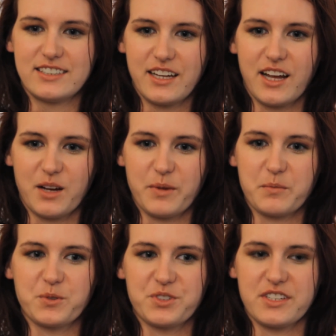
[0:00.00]
I'm
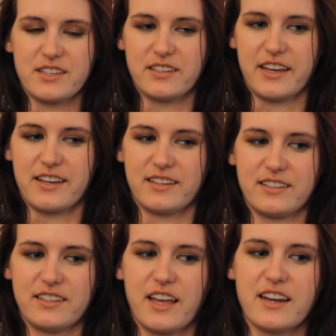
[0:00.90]
mostly
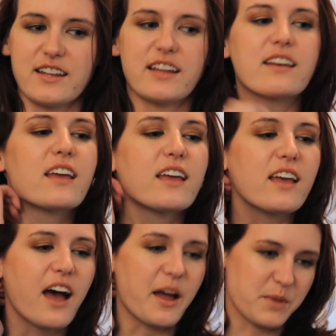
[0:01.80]

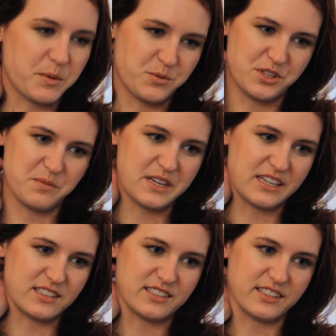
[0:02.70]
I'm really big
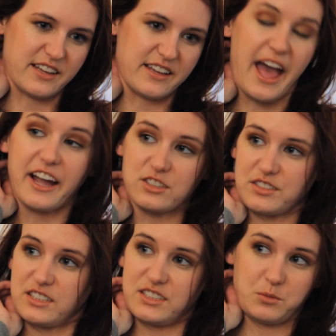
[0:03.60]
into
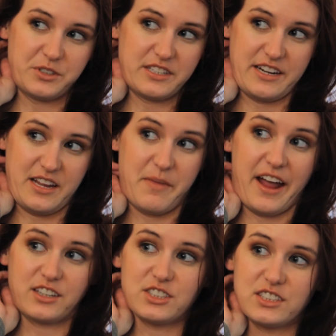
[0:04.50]
actresses more than I am
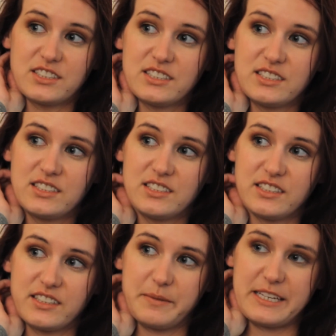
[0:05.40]
actors,
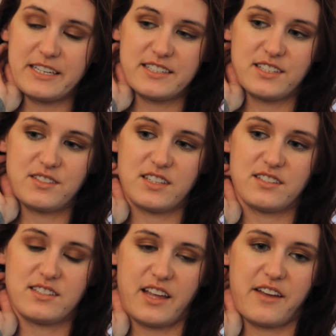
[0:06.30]
because
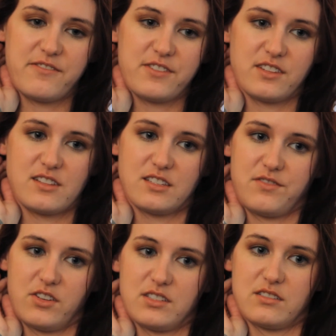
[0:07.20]
it's I feel that this
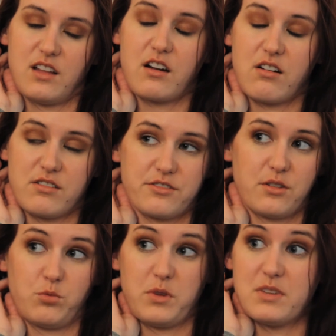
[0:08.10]
field is a lot harder
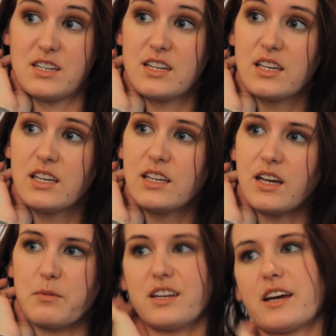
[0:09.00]
on women,
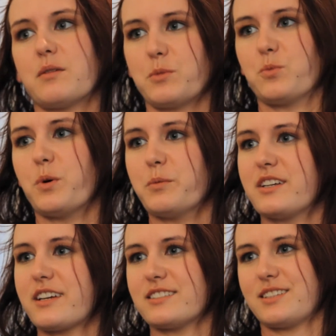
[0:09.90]
I mean, I'm a woman.
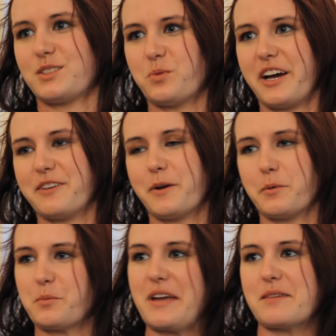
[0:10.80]
I guess that's why. If I were
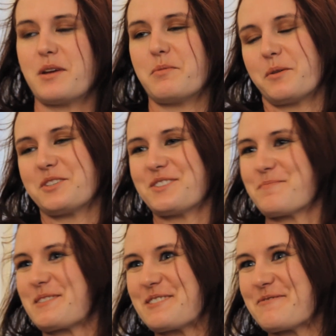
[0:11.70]
a man, maybe I would say
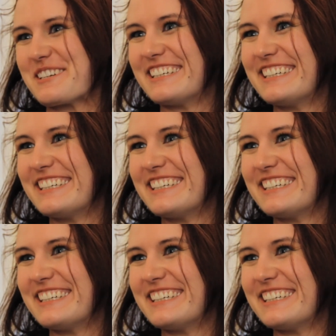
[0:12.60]
something different.